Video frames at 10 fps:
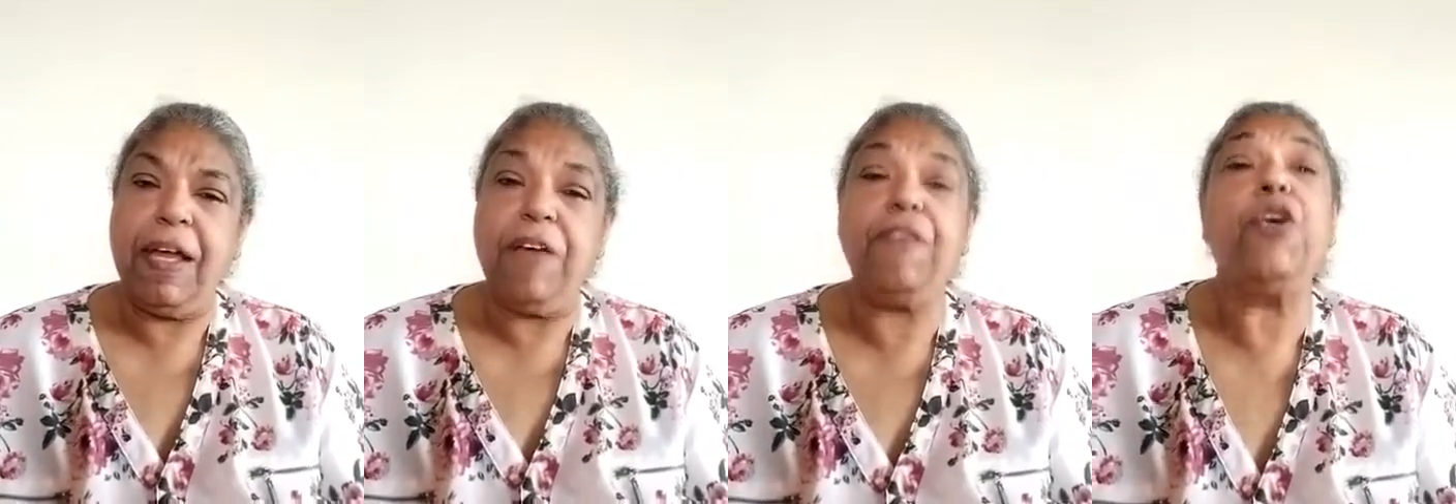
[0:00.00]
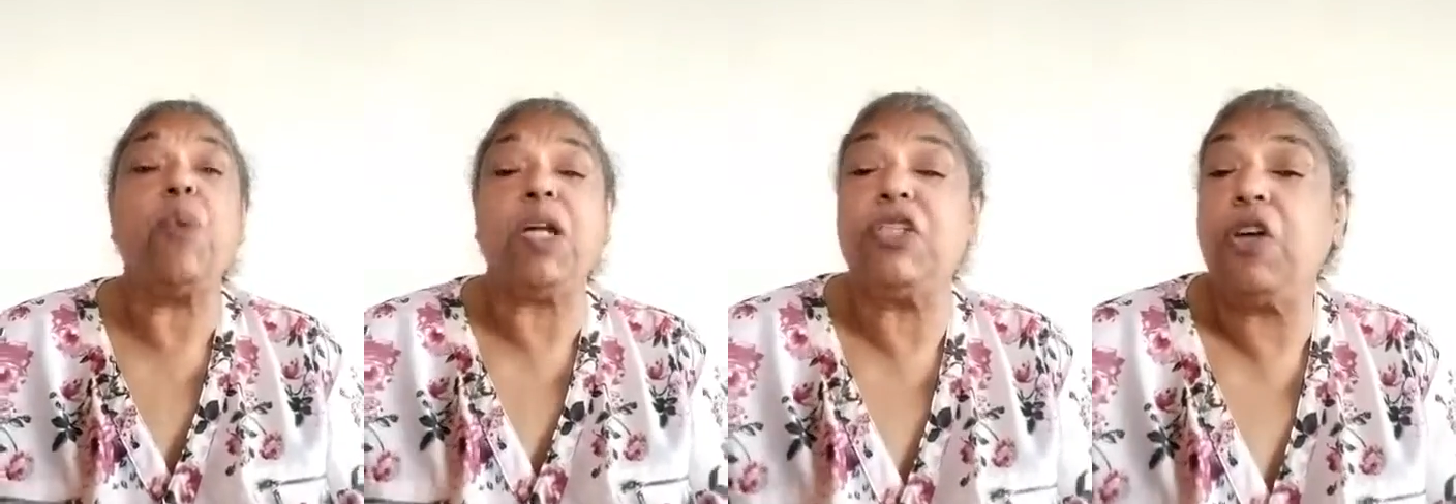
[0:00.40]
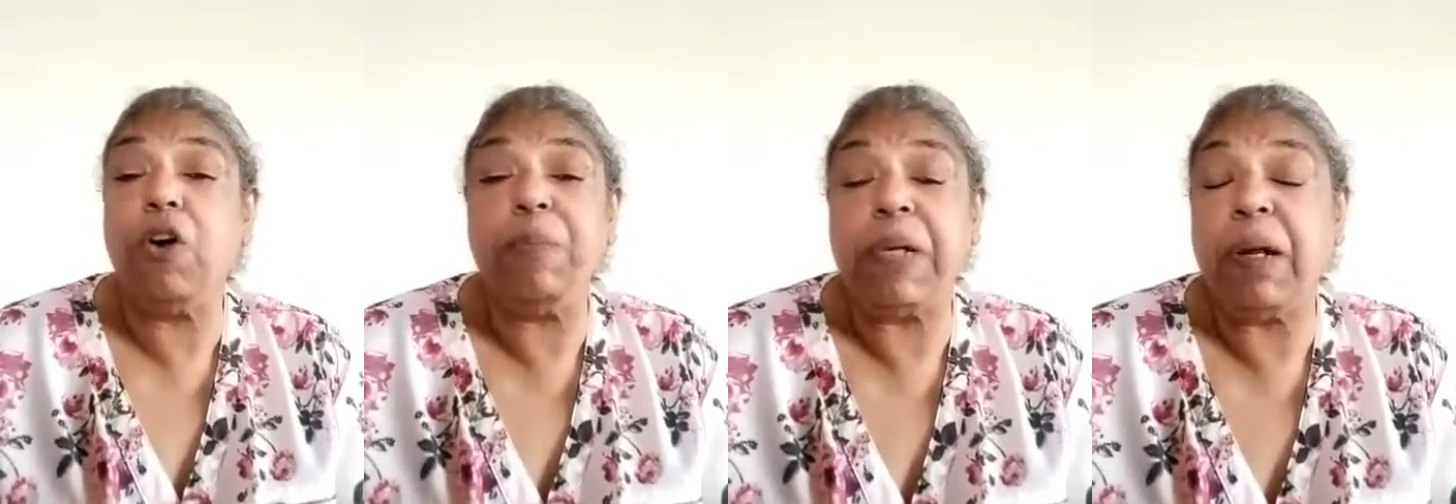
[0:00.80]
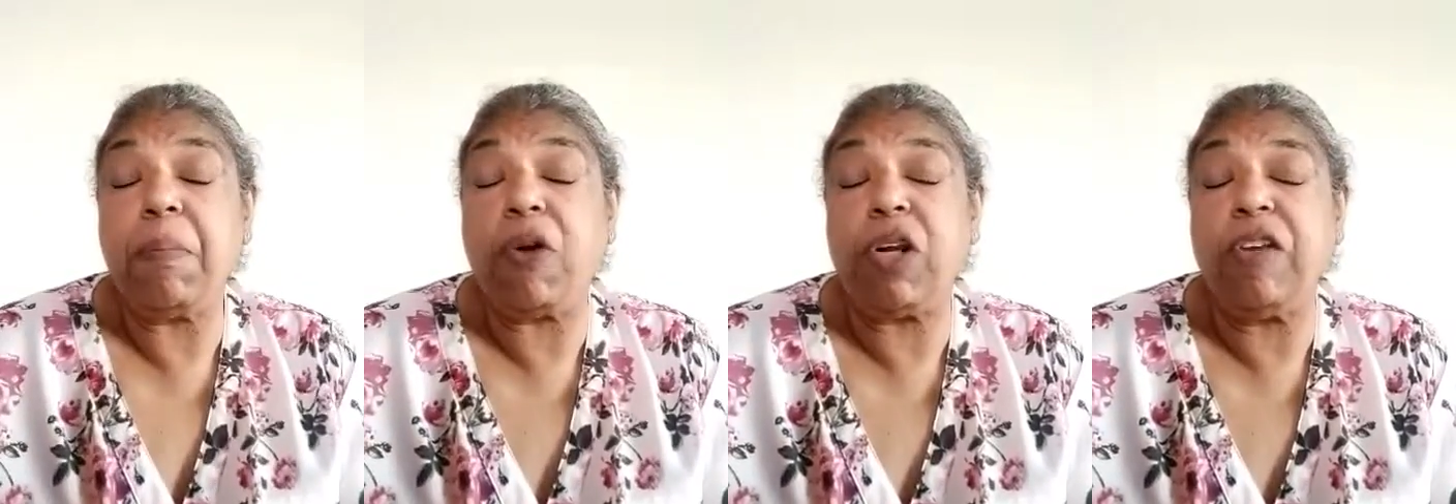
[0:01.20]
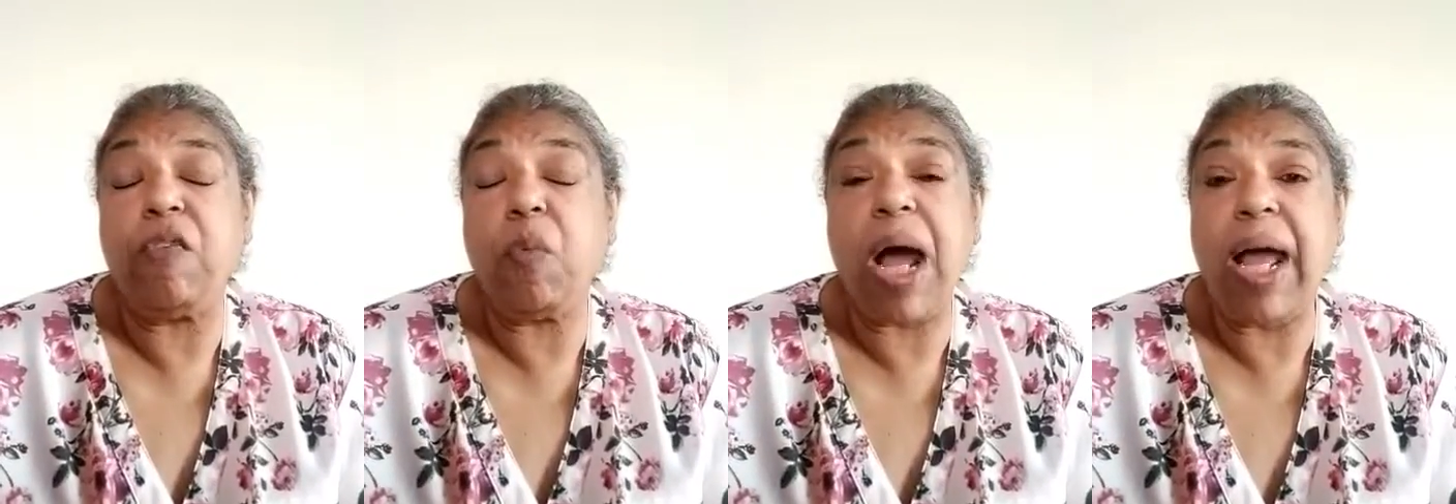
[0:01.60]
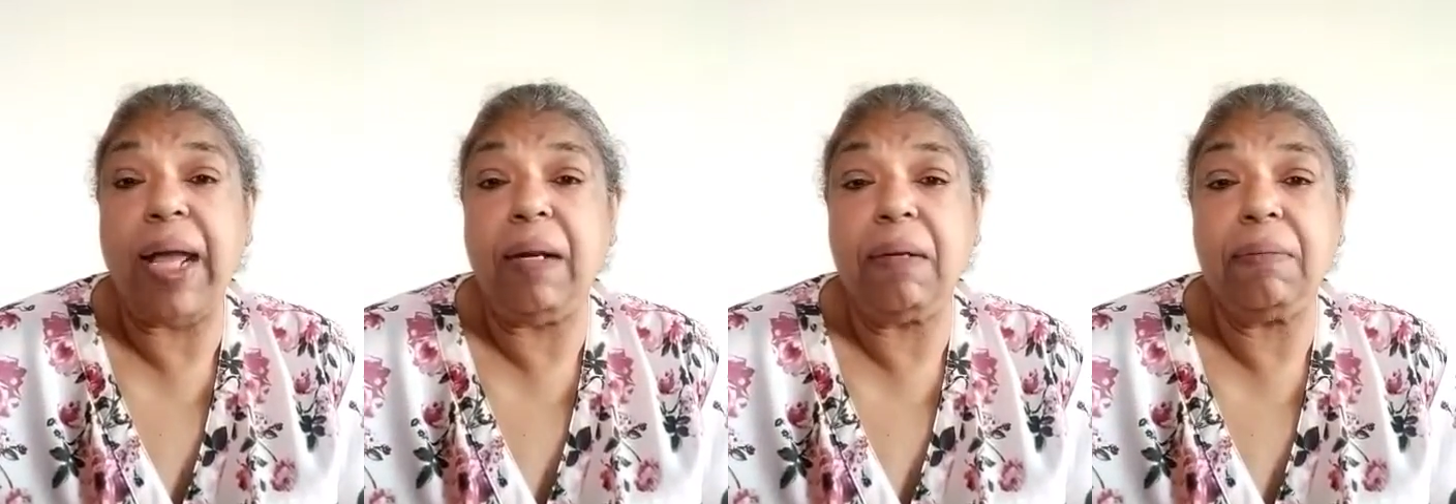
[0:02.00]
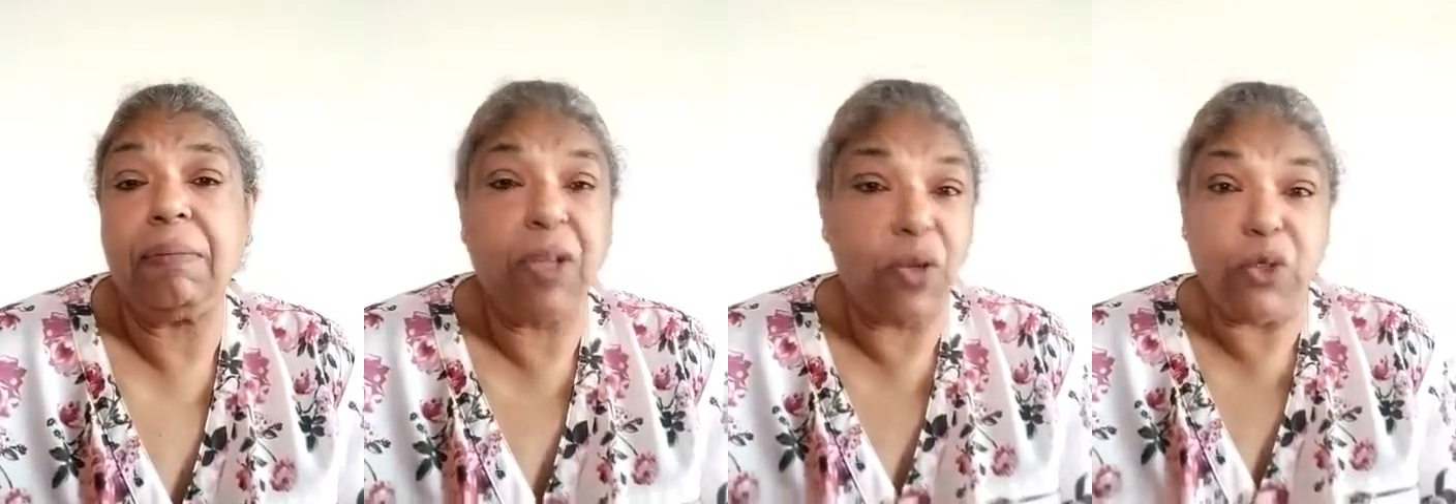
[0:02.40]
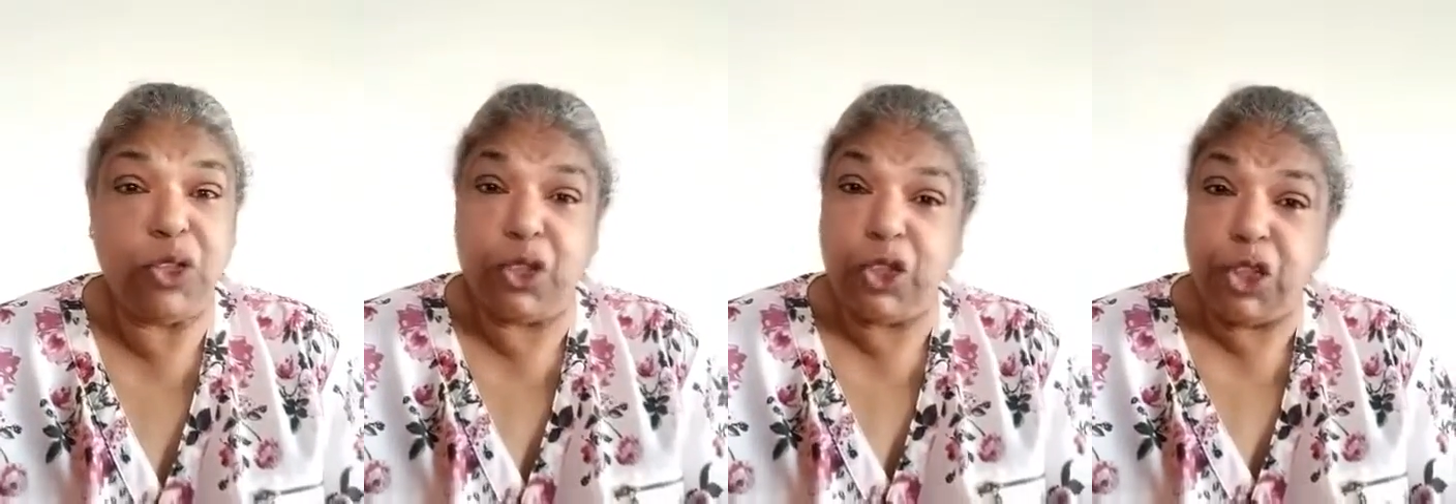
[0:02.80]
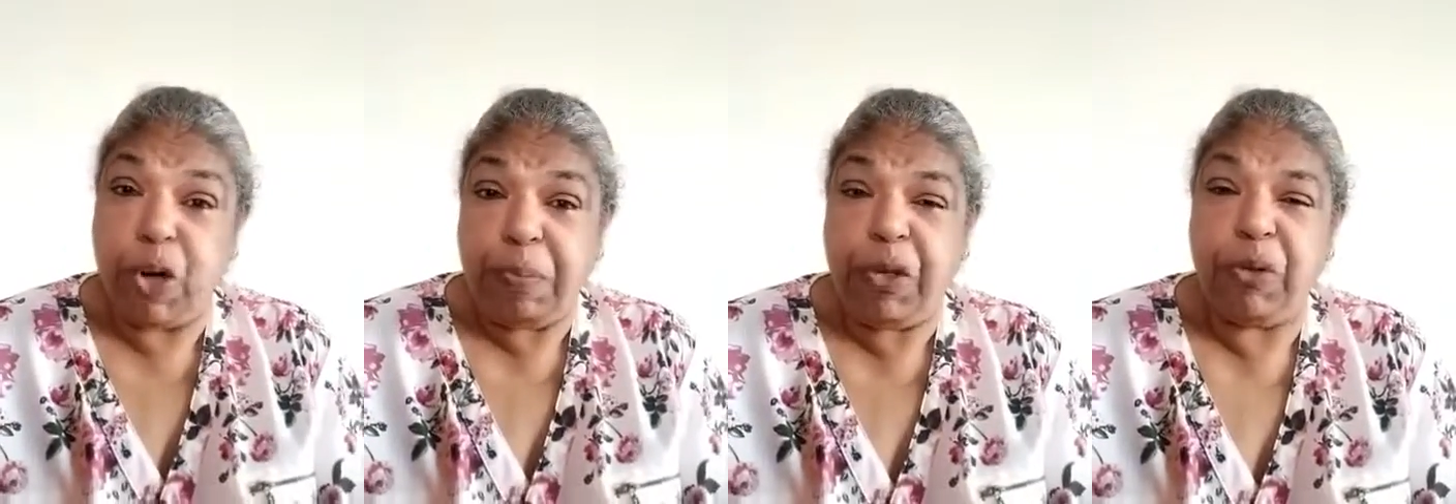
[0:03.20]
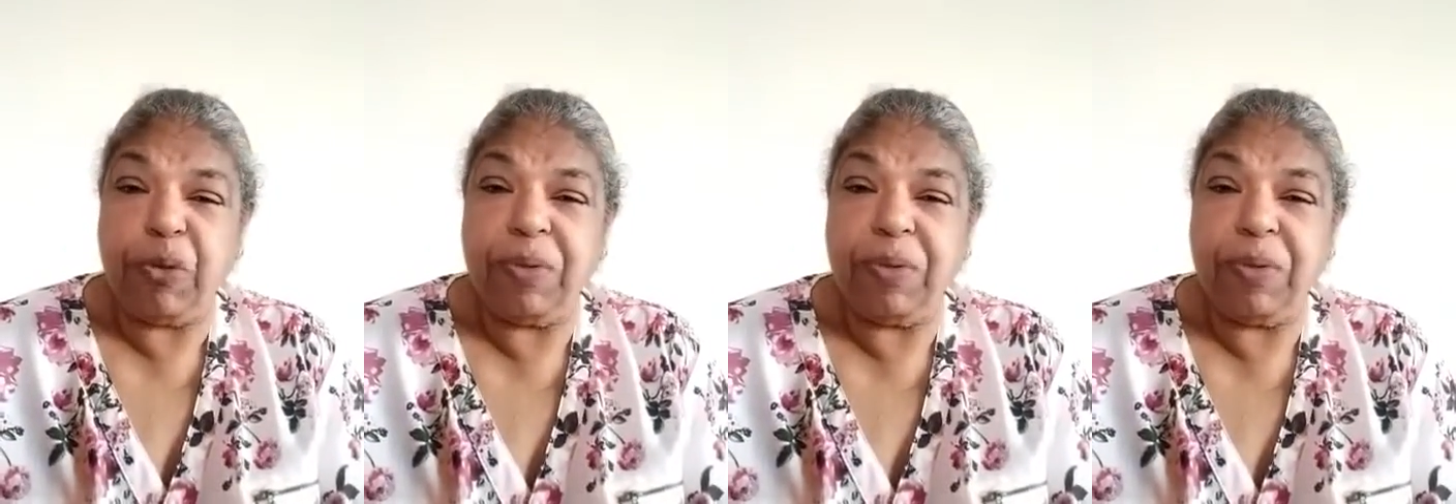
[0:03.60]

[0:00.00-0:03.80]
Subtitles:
If you want to open a bottle of wine, who's to stop you?